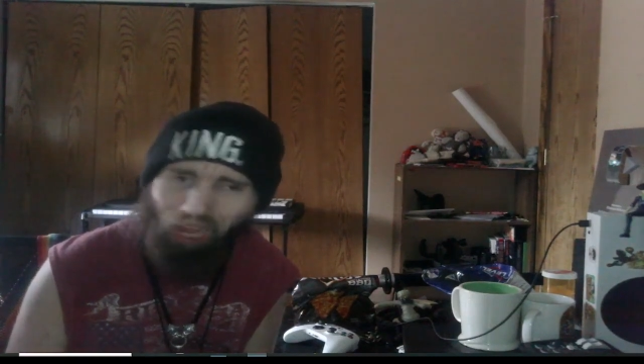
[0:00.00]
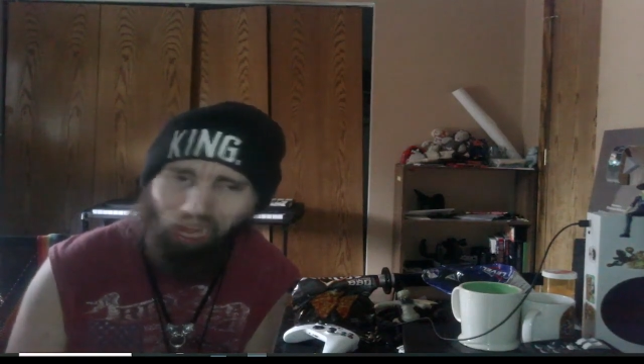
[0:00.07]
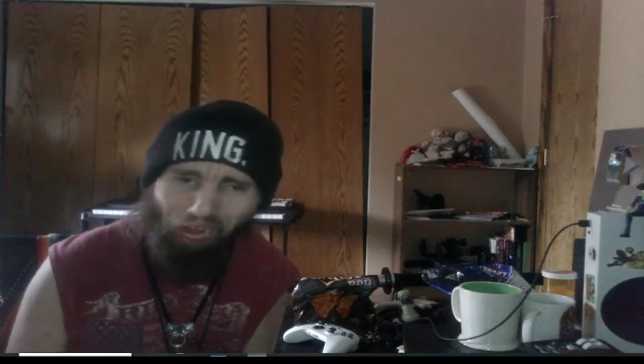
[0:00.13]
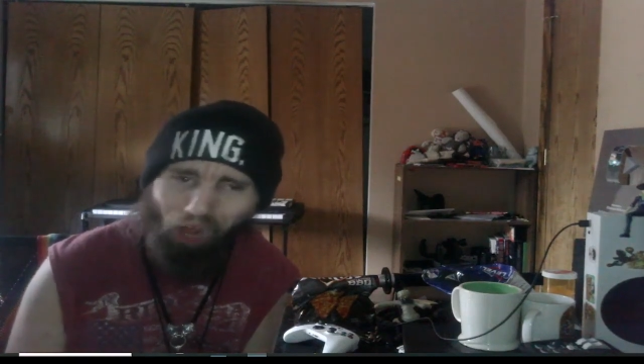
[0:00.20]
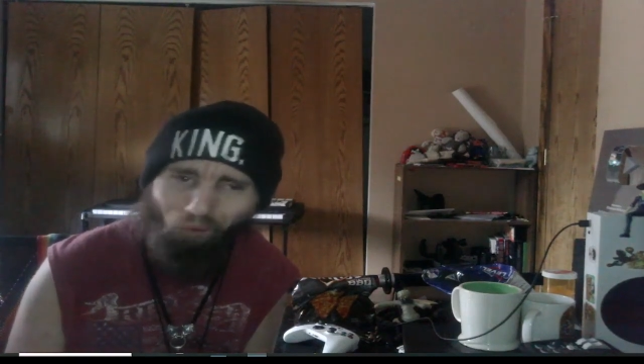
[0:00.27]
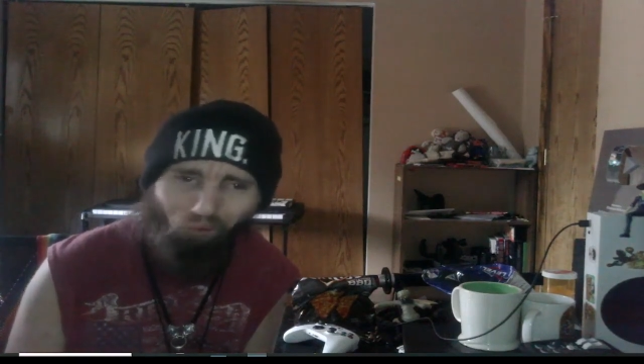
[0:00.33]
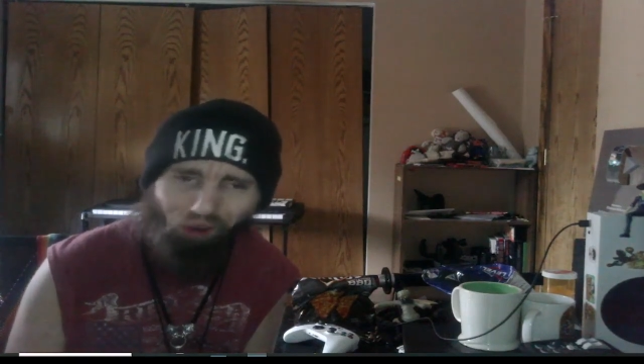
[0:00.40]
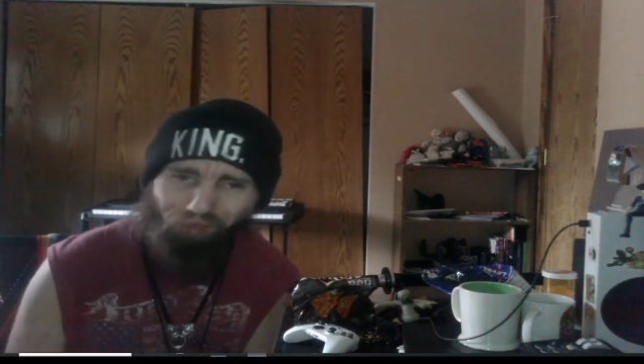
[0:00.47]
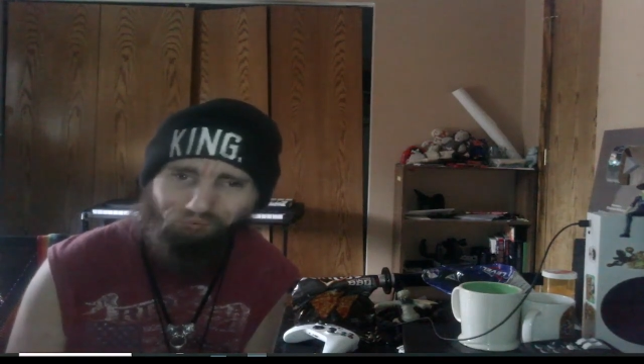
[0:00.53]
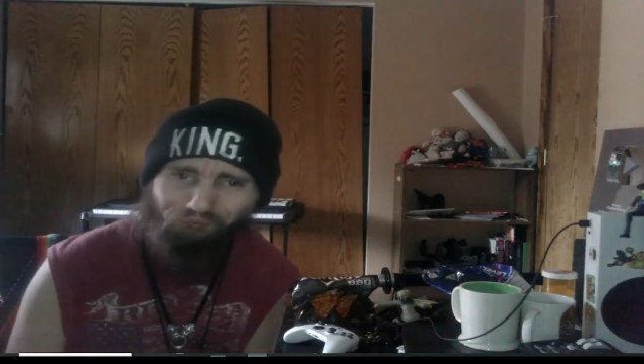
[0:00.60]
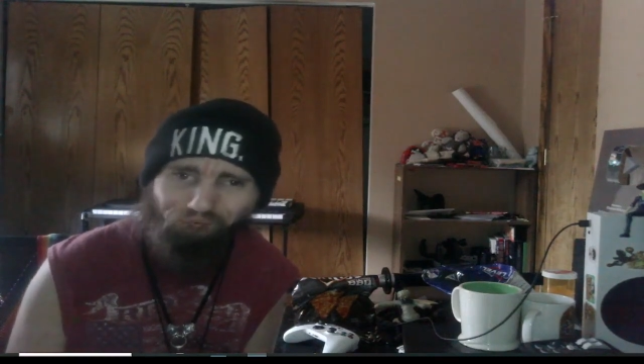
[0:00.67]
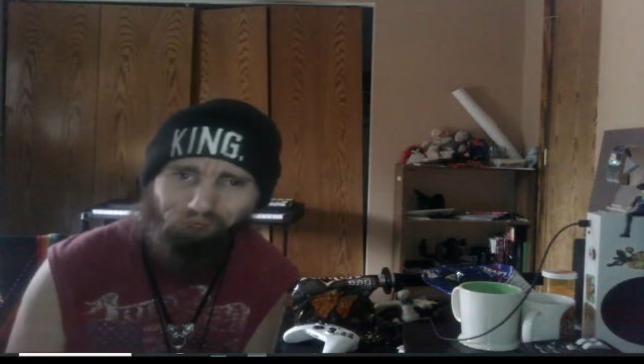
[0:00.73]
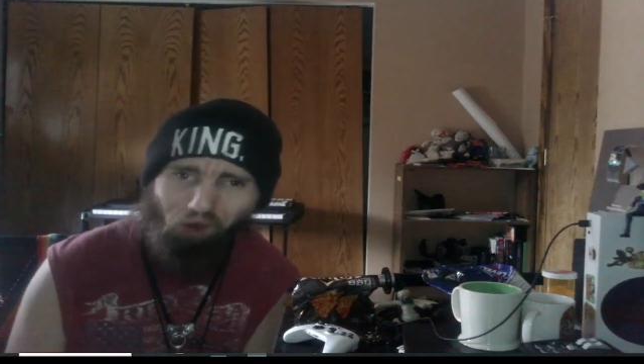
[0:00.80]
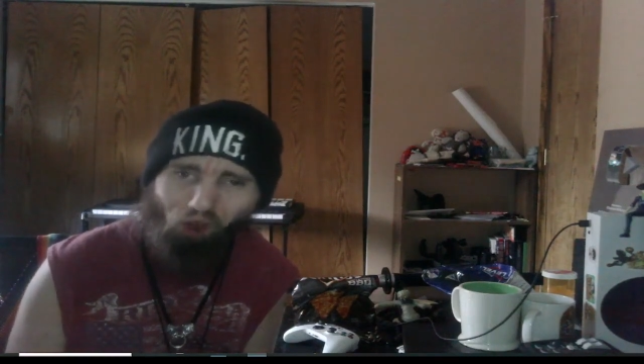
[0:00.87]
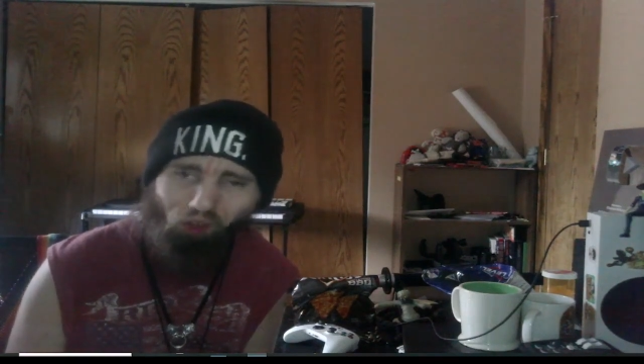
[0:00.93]
I would have
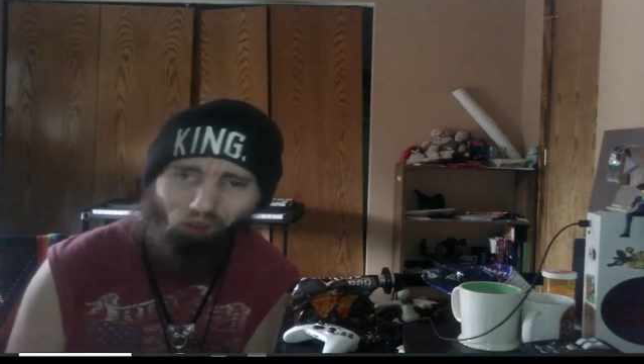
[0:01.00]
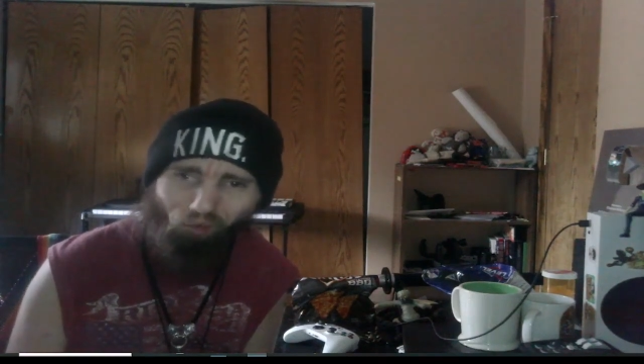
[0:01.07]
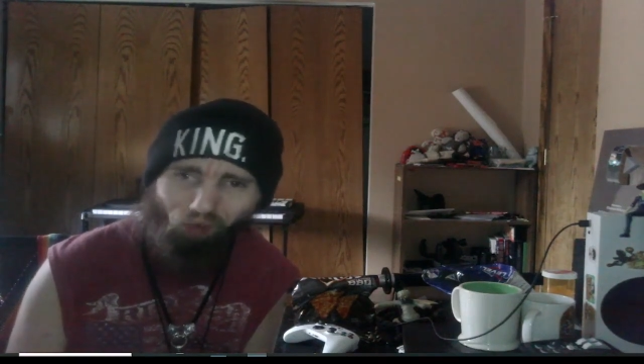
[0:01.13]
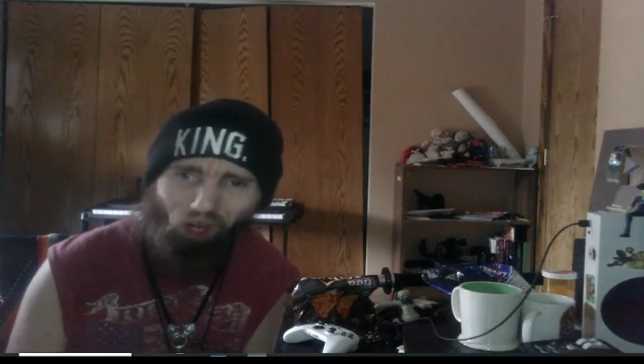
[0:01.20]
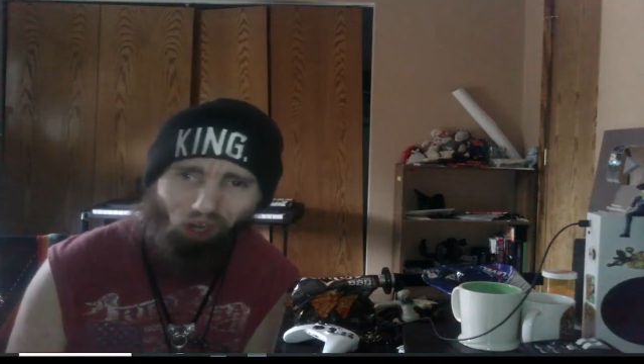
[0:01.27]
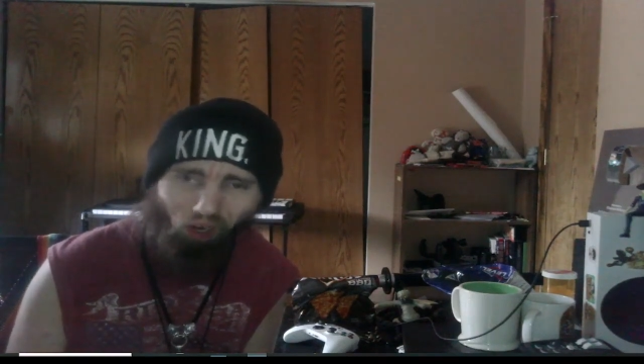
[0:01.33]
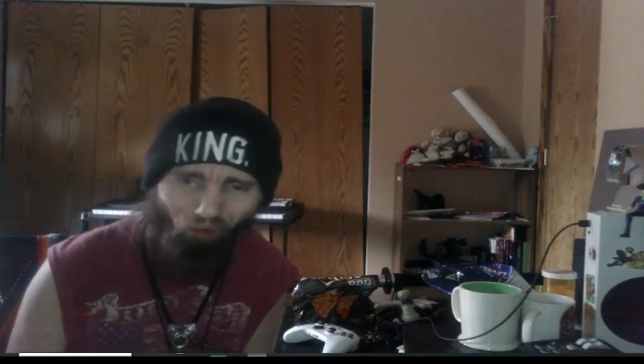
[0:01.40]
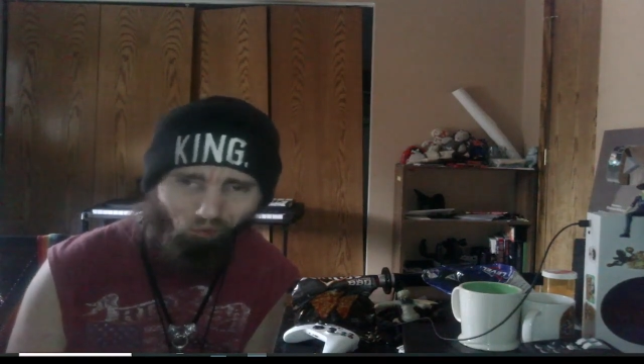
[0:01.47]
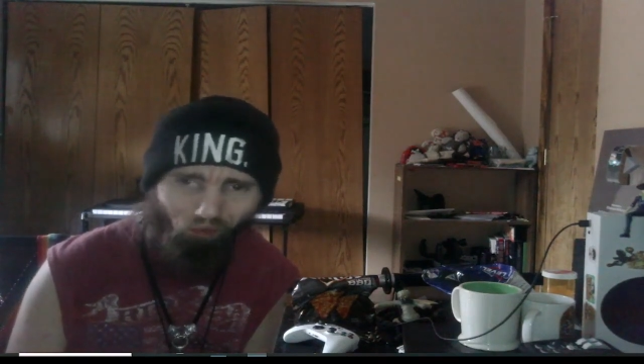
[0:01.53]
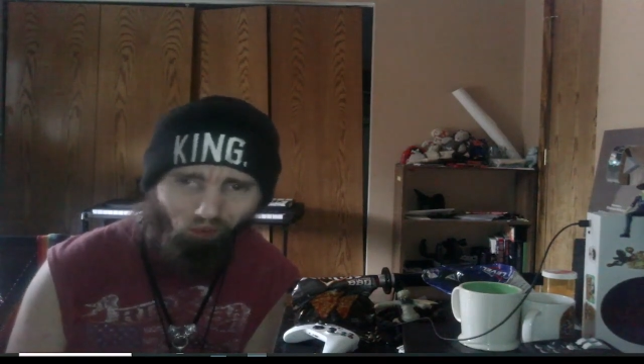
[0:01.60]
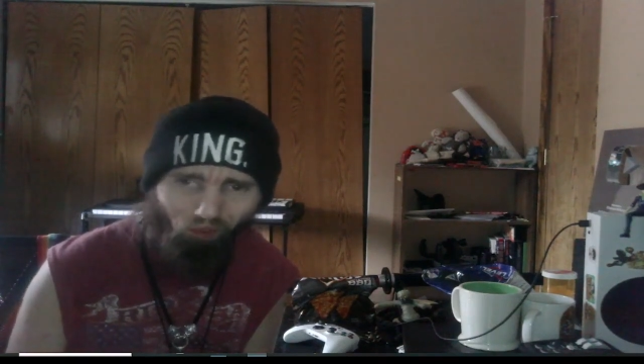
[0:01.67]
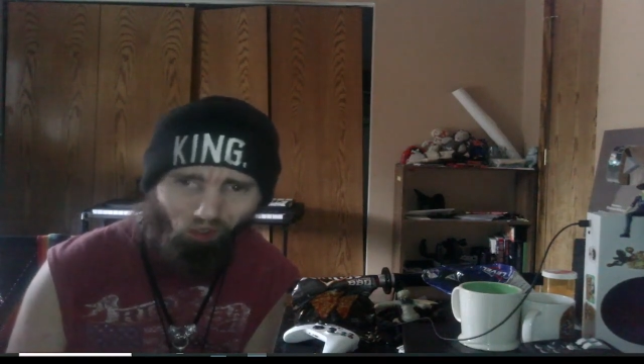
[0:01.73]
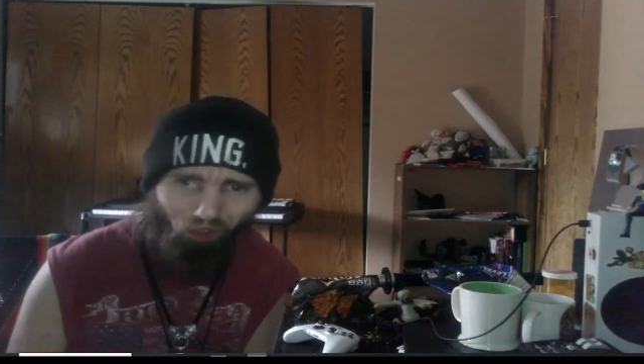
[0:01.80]
fucked around